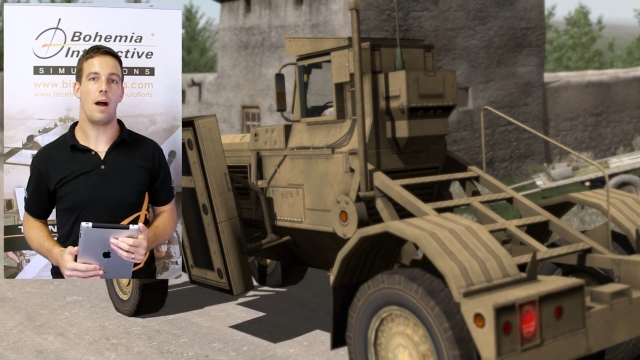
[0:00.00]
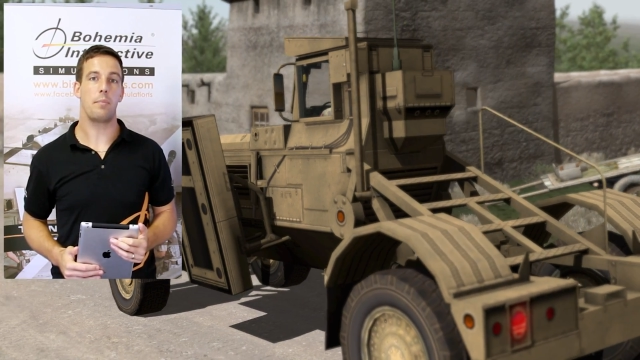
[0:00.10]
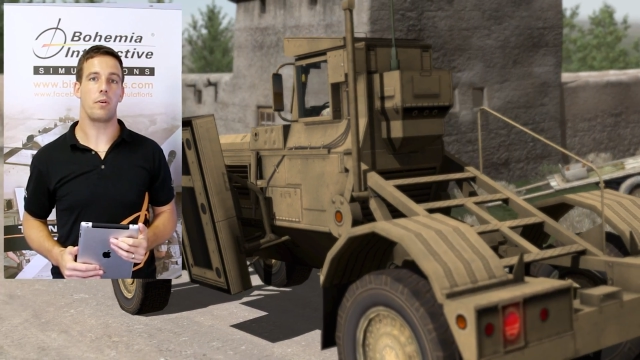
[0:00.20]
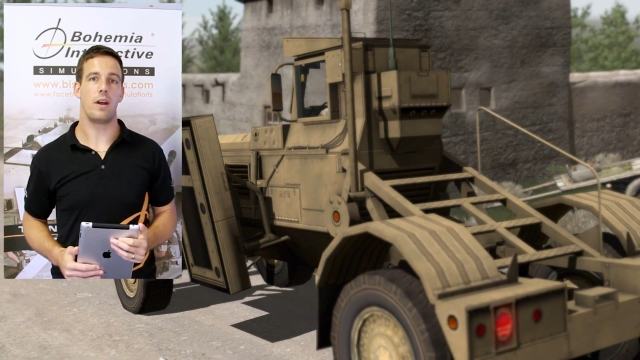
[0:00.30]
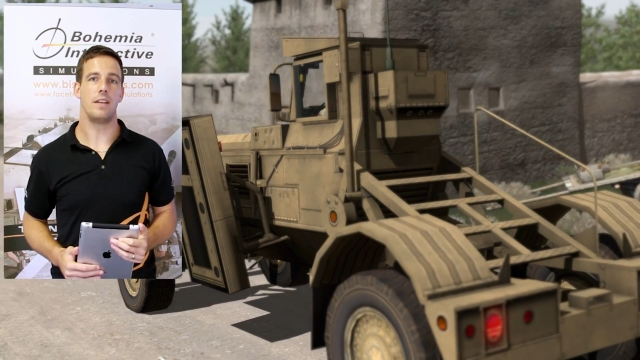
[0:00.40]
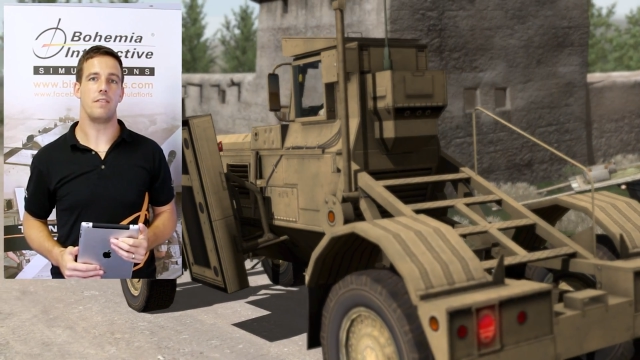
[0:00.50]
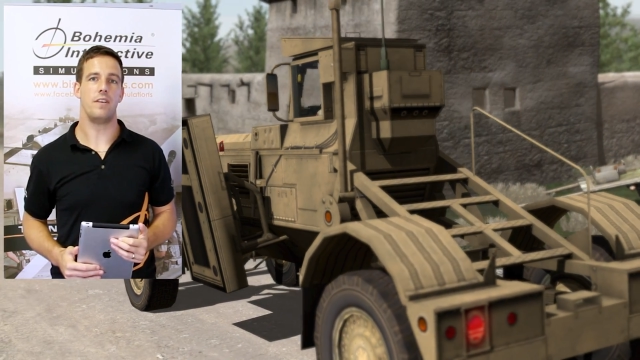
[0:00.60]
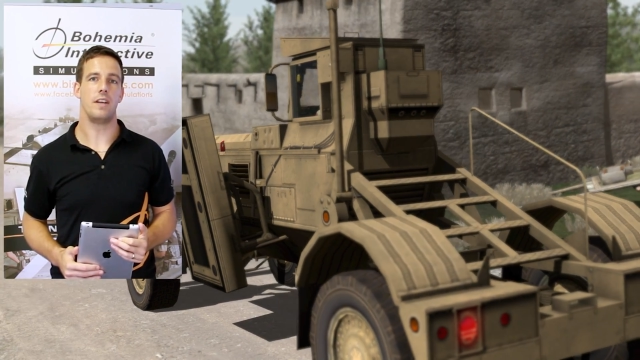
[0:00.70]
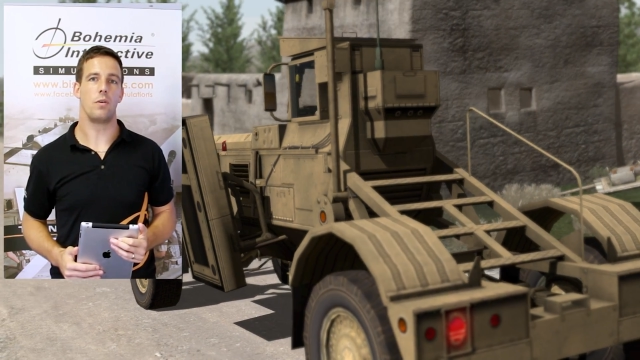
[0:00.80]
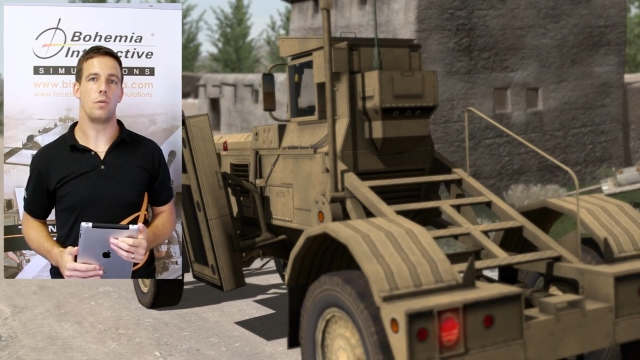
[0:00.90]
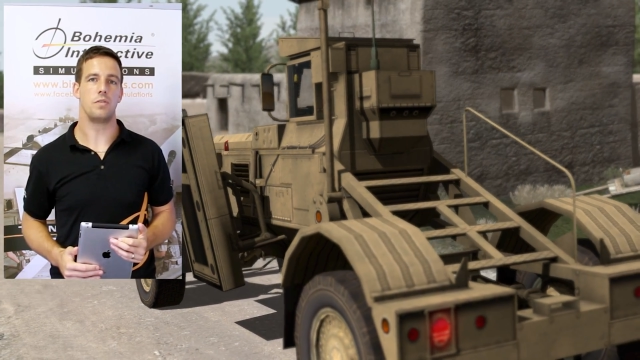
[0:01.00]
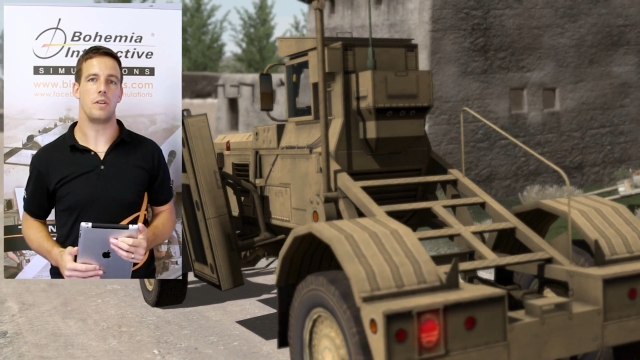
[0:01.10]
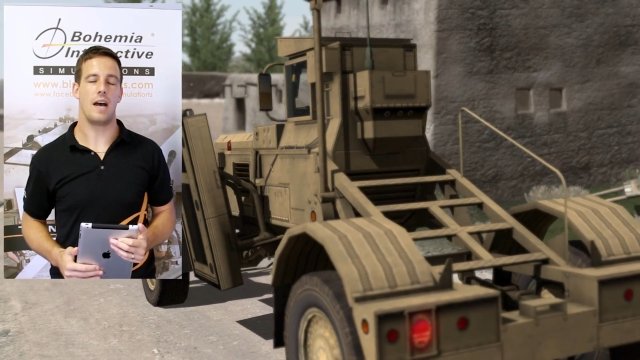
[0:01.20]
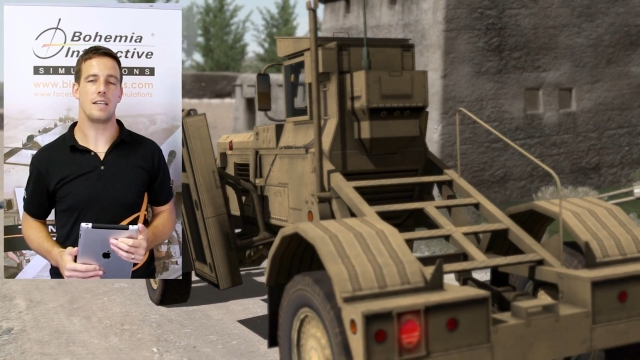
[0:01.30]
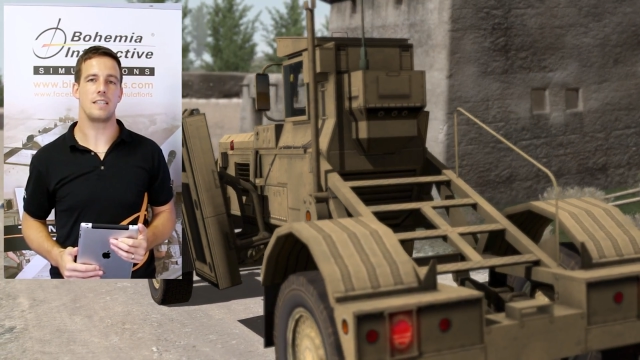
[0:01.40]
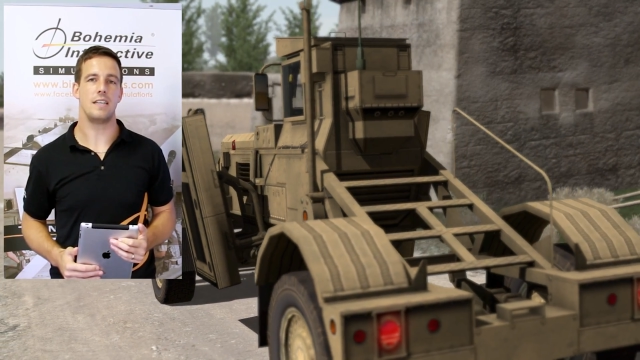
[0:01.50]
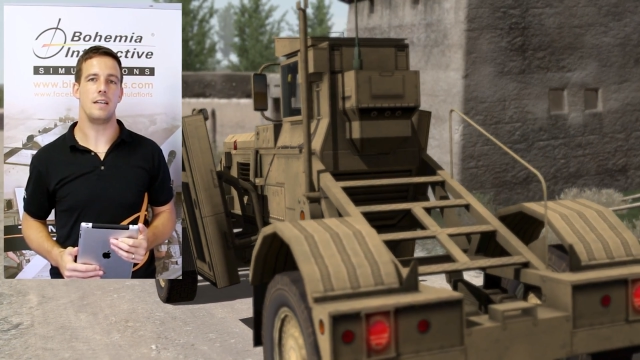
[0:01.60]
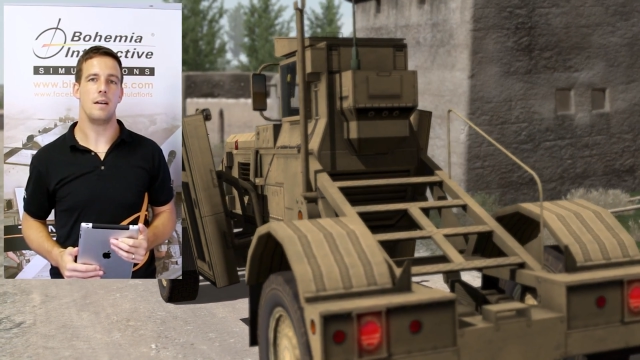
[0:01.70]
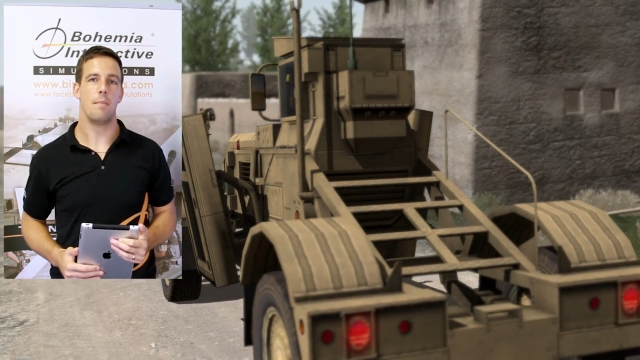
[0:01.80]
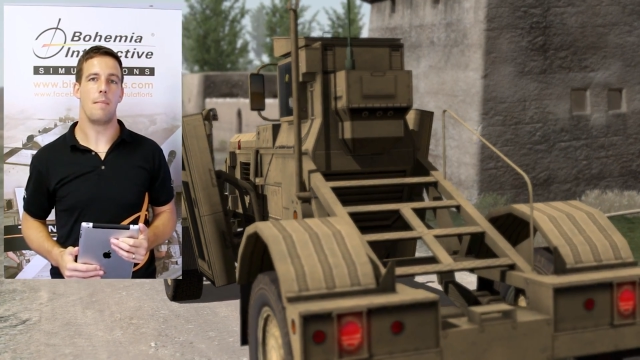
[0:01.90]
upgrade the vehicle to the
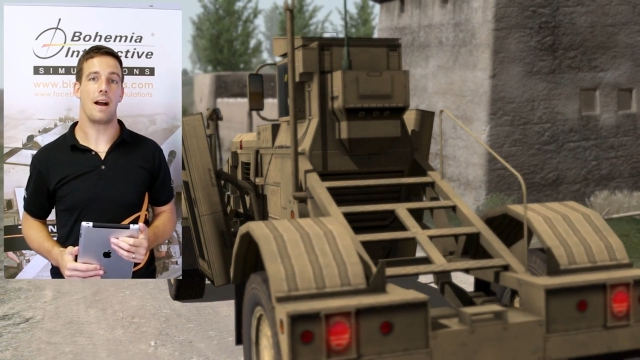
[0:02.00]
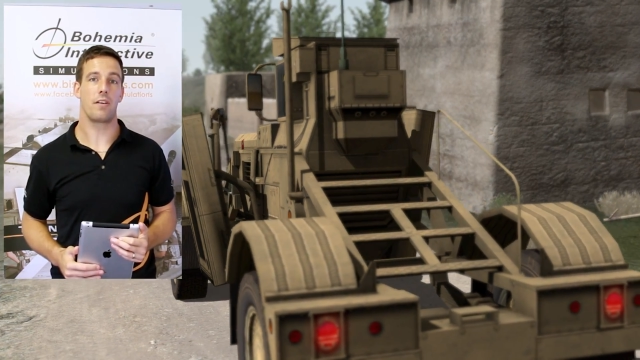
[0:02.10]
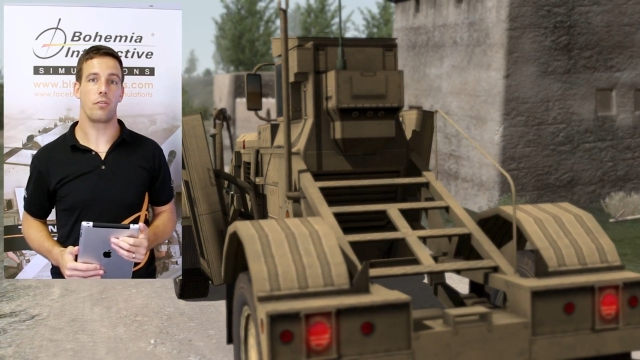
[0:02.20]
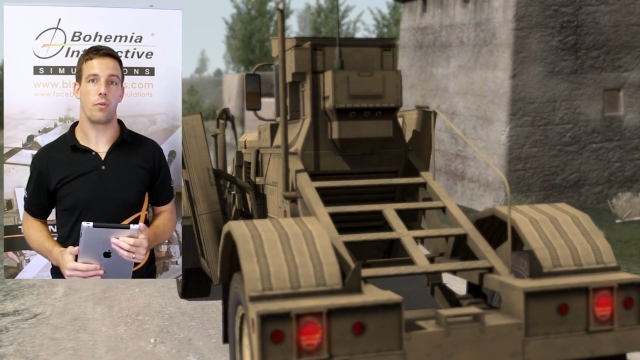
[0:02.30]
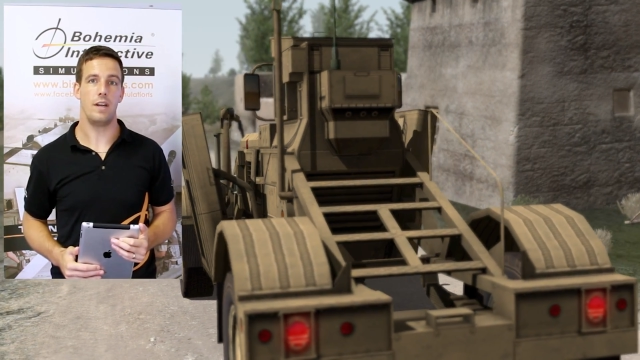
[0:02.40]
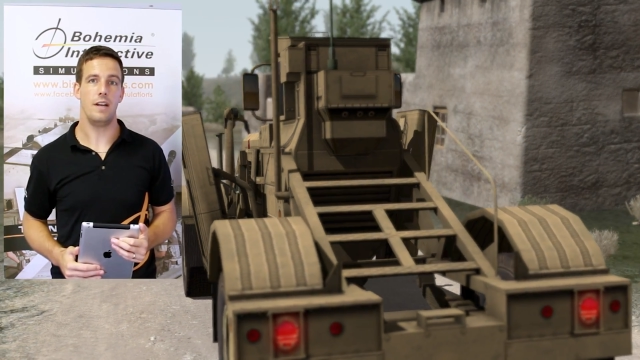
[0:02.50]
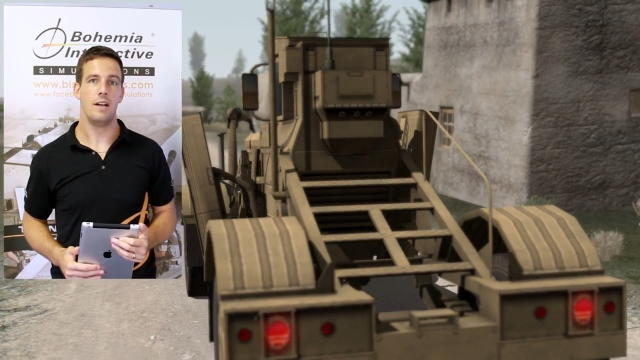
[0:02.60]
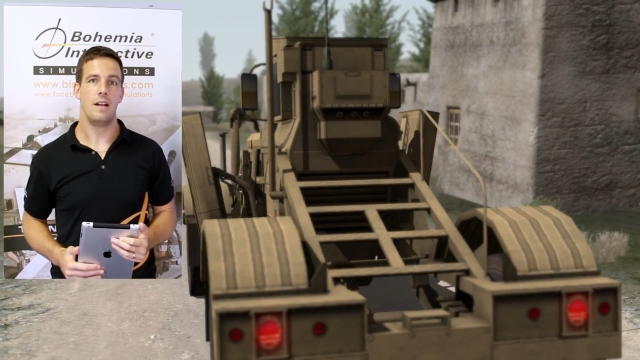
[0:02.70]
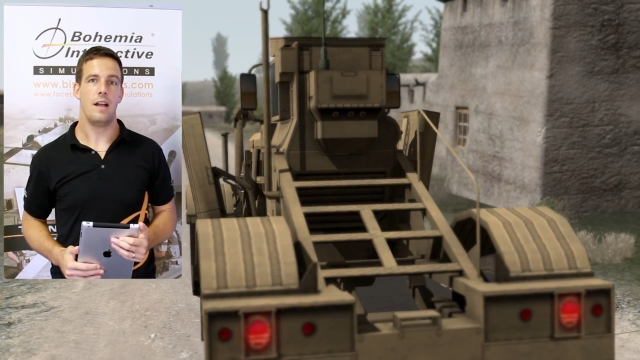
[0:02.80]
Husky Mark III,